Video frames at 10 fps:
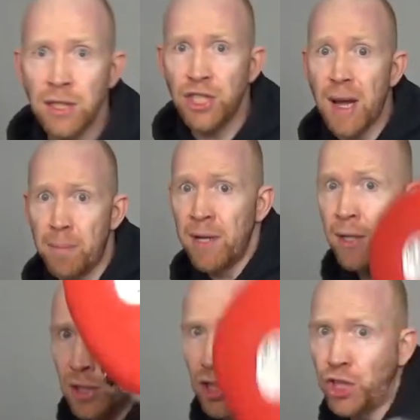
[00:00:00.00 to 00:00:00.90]
jab
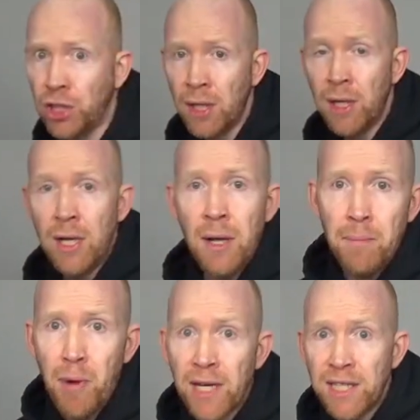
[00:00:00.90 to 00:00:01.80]
ish,
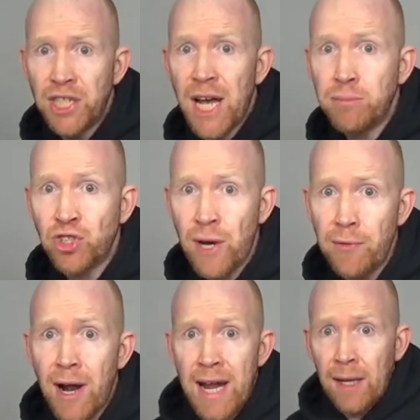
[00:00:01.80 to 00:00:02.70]
body jab straight
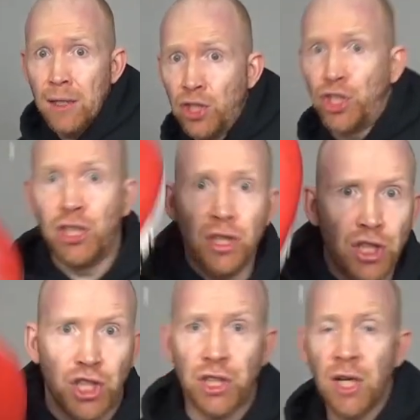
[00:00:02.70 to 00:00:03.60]
right, ish,
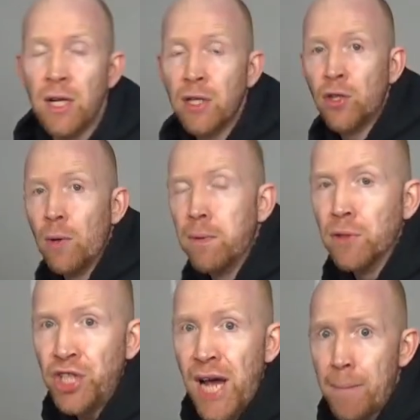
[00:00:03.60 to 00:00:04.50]
ish, double
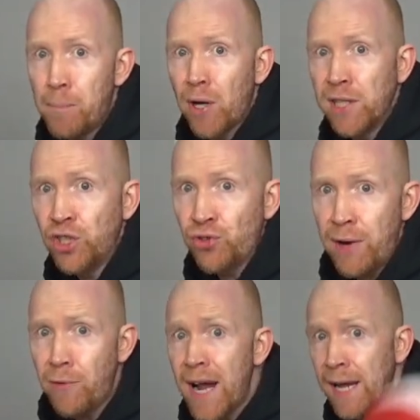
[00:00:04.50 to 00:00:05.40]
jab, body
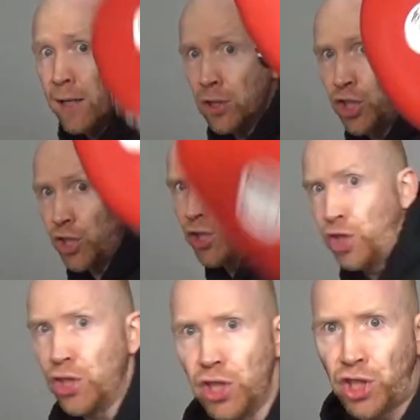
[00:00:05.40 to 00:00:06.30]
straight right, ish,
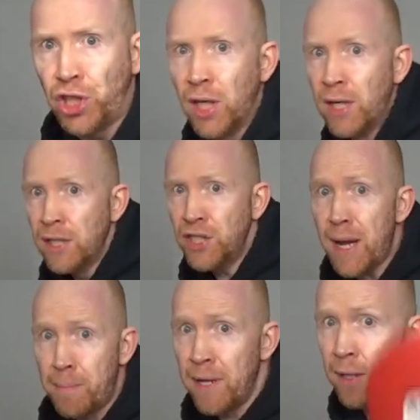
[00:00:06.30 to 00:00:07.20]
ish, ish,
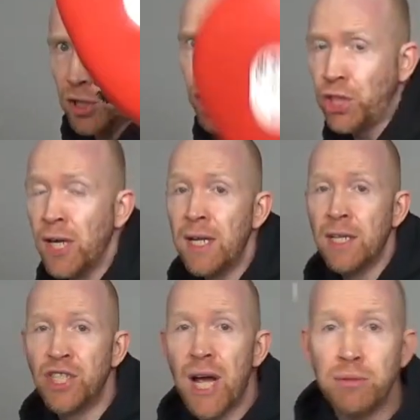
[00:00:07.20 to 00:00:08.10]
jab, ish,
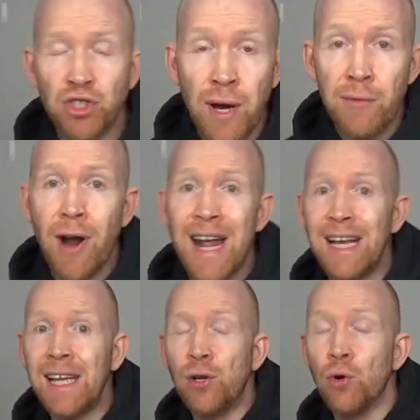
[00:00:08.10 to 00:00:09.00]
jab straight right,
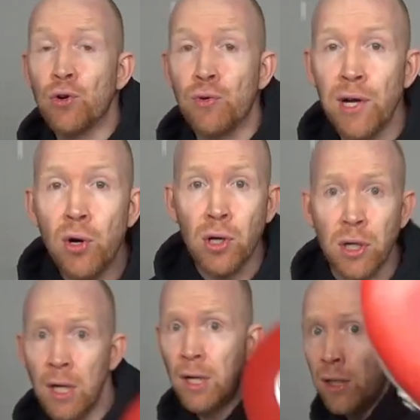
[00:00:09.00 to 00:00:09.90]
lead hook, rear hook,
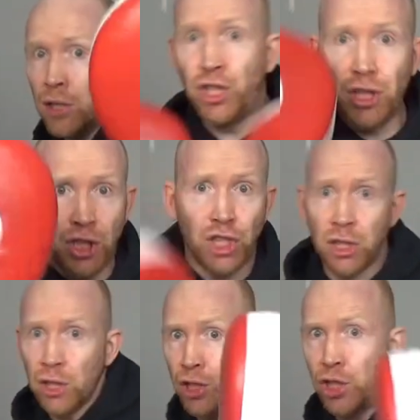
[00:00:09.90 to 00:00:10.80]
ish, ish,
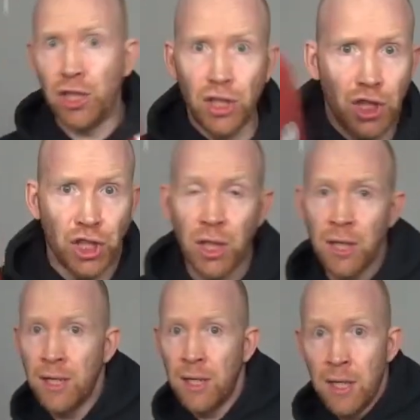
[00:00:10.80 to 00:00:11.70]
ish, ish,
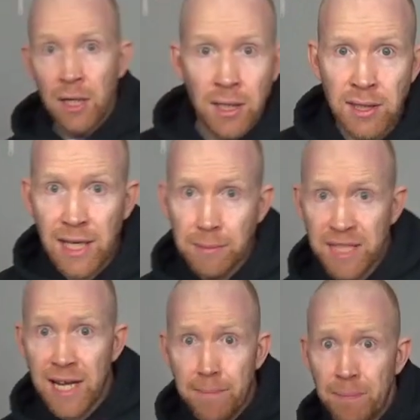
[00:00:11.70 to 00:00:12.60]
slip,
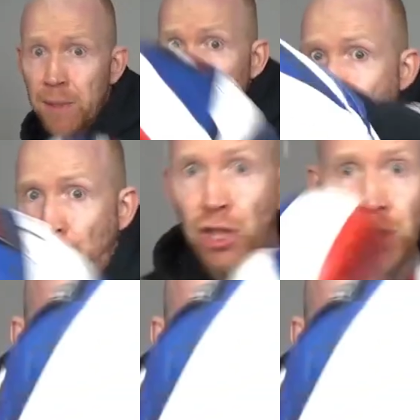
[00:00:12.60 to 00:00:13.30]
slip, ish,